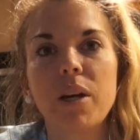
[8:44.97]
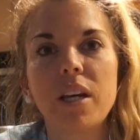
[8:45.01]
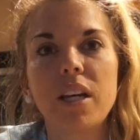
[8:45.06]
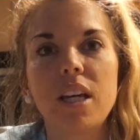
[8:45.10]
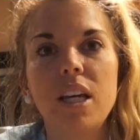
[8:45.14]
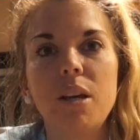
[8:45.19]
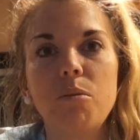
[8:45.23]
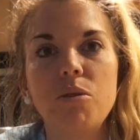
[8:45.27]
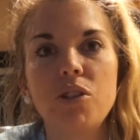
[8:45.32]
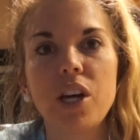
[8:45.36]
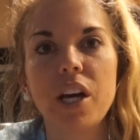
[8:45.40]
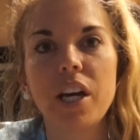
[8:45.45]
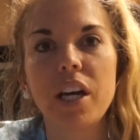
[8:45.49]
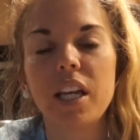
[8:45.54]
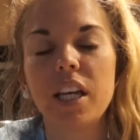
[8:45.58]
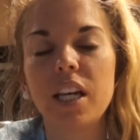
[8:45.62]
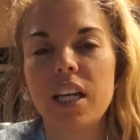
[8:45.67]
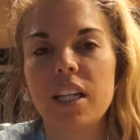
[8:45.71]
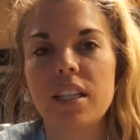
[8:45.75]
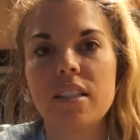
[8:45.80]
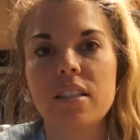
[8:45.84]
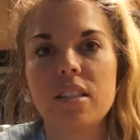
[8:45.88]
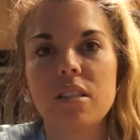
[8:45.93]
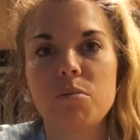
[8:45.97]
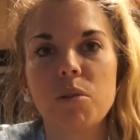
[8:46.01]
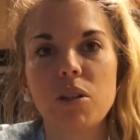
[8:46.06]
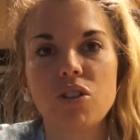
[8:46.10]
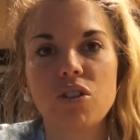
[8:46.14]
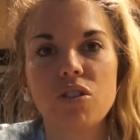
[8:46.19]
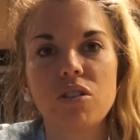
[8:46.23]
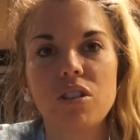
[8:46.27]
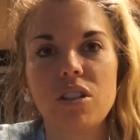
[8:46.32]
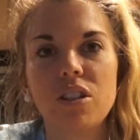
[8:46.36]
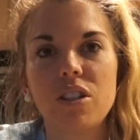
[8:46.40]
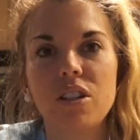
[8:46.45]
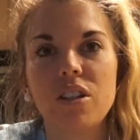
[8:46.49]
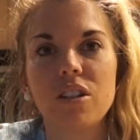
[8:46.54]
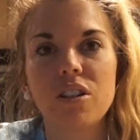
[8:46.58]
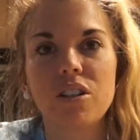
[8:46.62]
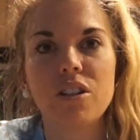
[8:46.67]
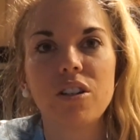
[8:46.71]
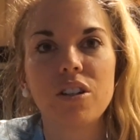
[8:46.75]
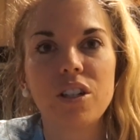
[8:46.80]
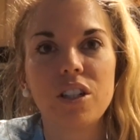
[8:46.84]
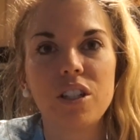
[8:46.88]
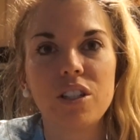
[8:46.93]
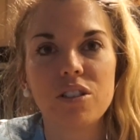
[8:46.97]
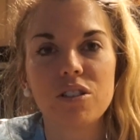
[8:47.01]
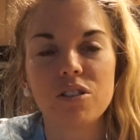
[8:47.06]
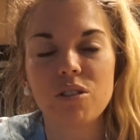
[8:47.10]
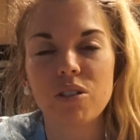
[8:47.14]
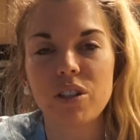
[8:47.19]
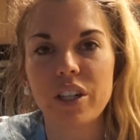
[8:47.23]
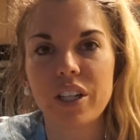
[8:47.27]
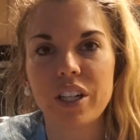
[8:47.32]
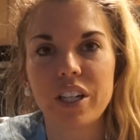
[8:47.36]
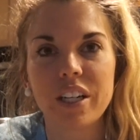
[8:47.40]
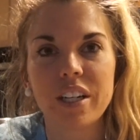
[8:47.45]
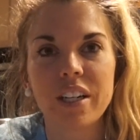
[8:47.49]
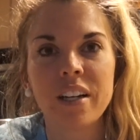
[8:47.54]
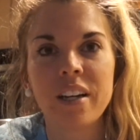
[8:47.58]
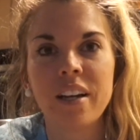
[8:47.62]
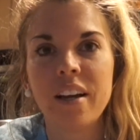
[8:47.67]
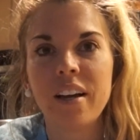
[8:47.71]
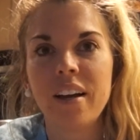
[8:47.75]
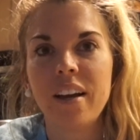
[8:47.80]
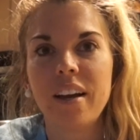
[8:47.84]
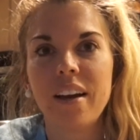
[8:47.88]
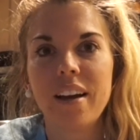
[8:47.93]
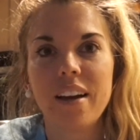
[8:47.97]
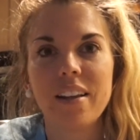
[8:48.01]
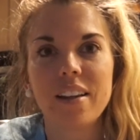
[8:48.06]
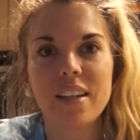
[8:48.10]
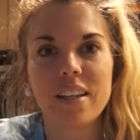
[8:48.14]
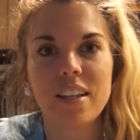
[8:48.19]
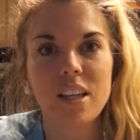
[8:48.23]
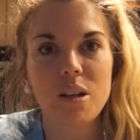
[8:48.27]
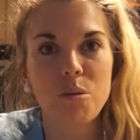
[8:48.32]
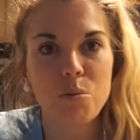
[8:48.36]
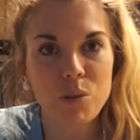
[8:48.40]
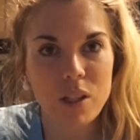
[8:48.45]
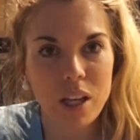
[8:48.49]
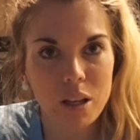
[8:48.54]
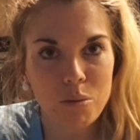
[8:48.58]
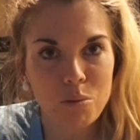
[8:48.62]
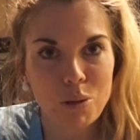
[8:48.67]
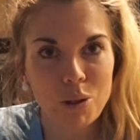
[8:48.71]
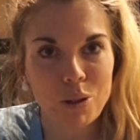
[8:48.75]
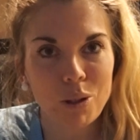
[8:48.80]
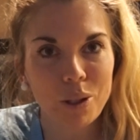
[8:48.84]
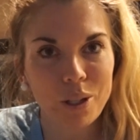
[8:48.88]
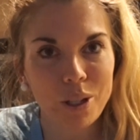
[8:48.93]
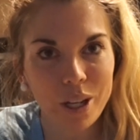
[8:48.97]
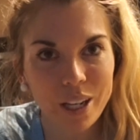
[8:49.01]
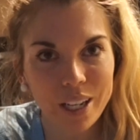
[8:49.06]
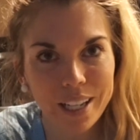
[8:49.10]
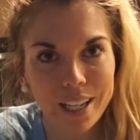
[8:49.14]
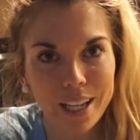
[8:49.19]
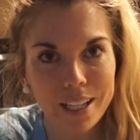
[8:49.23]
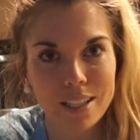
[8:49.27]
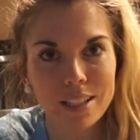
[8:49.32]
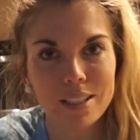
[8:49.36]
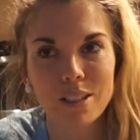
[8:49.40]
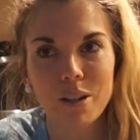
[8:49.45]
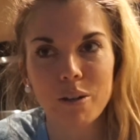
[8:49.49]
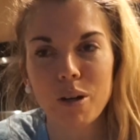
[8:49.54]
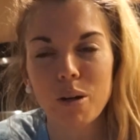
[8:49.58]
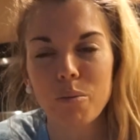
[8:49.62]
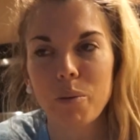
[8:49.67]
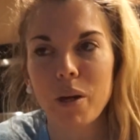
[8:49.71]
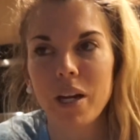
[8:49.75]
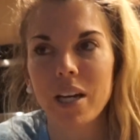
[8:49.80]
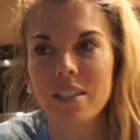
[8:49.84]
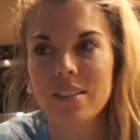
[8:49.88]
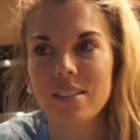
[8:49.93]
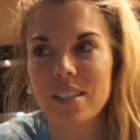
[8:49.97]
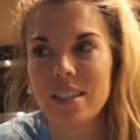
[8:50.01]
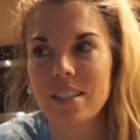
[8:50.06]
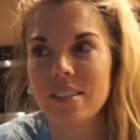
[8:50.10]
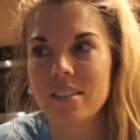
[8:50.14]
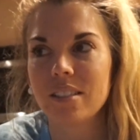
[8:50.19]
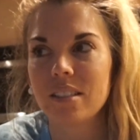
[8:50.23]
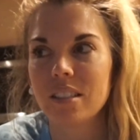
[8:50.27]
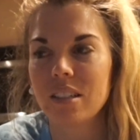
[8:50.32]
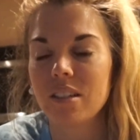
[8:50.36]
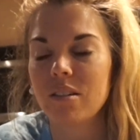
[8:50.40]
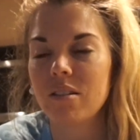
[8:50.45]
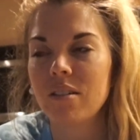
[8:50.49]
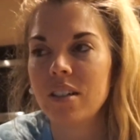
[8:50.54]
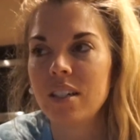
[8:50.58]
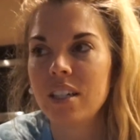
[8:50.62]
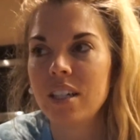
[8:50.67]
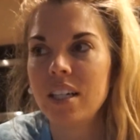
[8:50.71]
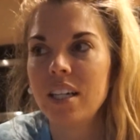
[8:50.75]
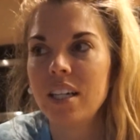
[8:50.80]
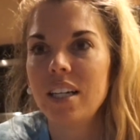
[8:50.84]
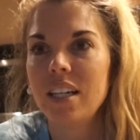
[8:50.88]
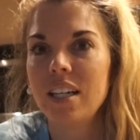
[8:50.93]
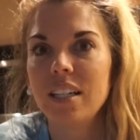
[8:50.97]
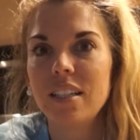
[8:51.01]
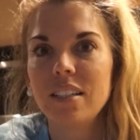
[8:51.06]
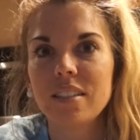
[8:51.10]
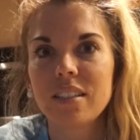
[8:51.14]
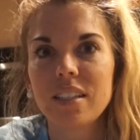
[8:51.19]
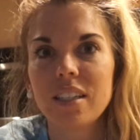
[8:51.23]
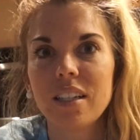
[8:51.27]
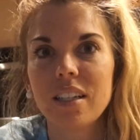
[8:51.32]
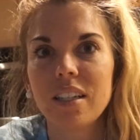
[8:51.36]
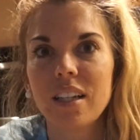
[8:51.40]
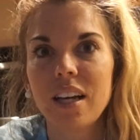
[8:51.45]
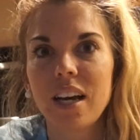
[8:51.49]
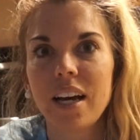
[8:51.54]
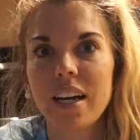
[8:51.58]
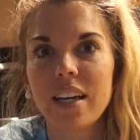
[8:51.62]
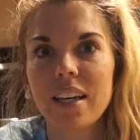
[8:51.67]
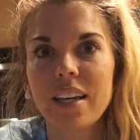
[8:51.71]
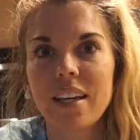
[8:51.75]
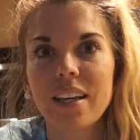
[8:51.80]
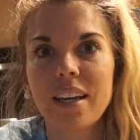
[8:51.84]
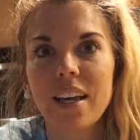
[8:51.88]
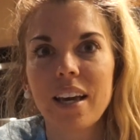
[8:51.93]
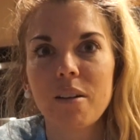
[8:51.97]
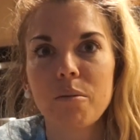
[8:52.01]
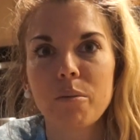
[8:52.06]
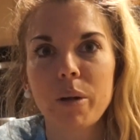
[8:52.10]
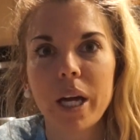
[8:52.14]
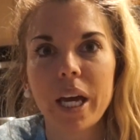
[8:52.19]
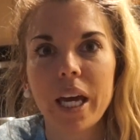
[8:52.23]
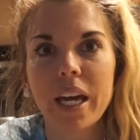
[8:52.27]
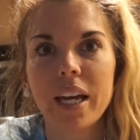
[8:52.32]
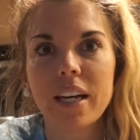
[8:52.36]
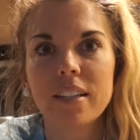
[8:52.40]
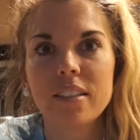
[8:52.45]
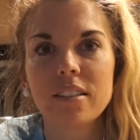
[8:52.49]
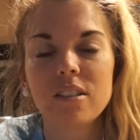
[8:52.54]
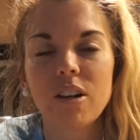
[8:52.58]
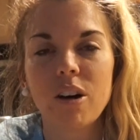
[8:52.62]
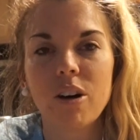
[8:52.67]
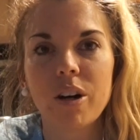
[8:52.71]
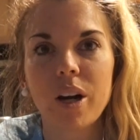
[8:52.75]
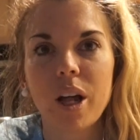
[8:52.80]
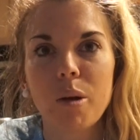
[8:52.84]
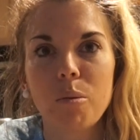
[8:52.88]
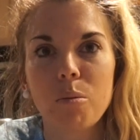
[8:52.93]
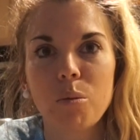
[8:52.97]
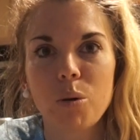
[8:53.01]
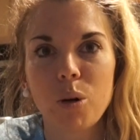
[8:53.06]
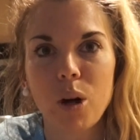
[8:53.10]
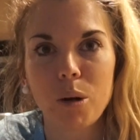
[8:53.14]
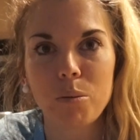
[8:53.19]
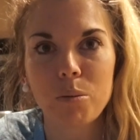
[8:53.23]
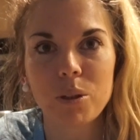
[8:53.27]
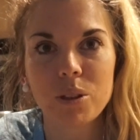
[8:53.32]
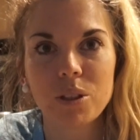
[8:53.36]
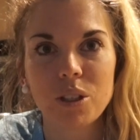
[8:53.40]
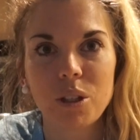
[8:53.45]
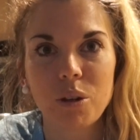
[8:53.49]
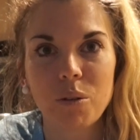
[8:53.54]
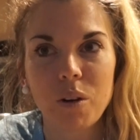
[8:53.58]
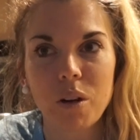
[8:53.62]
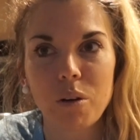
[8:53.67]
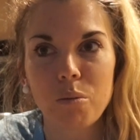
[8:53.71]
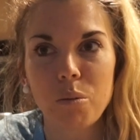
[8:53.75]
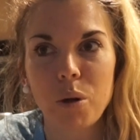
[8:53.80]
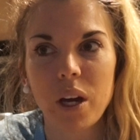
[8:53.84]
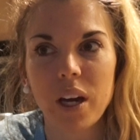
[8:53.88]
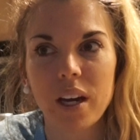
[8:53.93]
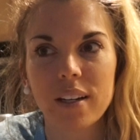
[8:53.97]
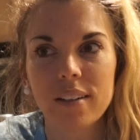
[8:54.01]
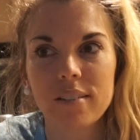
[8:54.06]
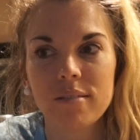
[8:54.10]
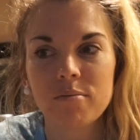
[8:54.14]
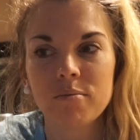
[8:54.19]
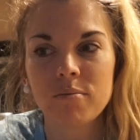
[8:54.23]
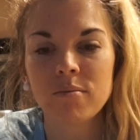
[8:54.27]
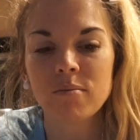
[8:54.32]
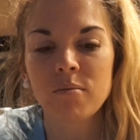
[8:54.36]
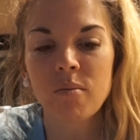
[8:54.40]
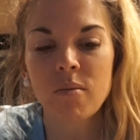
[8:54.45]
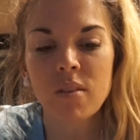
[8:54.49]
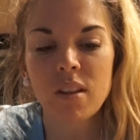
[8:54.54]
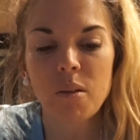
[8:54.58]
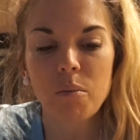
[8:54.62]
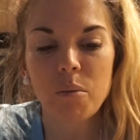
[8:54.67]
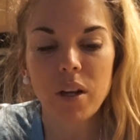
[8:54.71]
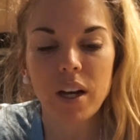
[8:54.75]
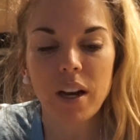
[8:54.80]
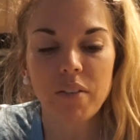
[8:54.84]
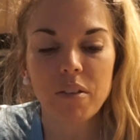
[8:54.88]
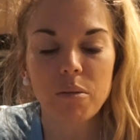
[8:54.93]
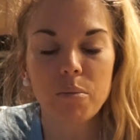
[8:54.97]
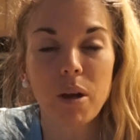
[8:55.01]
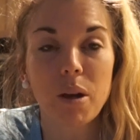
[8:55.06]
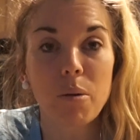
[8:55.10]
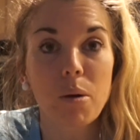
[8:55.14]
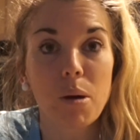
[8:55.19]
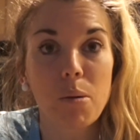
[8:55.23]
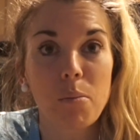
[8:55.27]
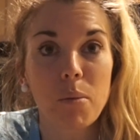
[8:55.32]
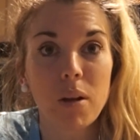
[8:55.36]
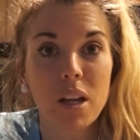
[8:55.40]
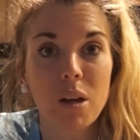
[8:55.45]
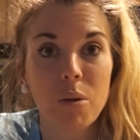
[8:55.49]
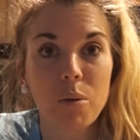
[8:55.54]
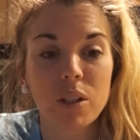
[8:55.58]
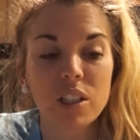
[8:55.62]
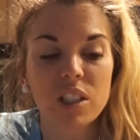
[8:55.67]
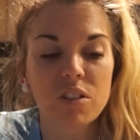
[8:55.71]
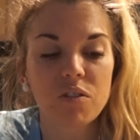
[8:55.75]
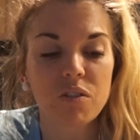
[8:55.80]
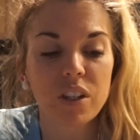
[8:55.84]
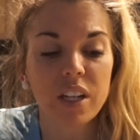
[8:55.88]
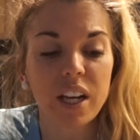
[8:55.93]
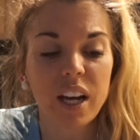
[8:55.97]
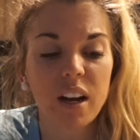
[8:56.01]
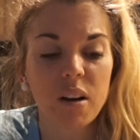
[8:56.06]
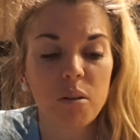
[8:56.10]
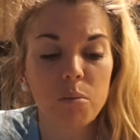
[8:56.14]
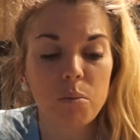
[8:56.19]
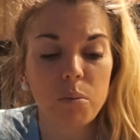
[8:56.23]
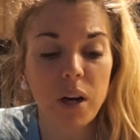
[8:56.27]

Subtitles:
I keep checking in at this specialty cooking store here, and they keep telling me that they're gonna get the donut pans in, so until I can get my hands on a proper donut pan, I'm gonna have to make my mini ones for now.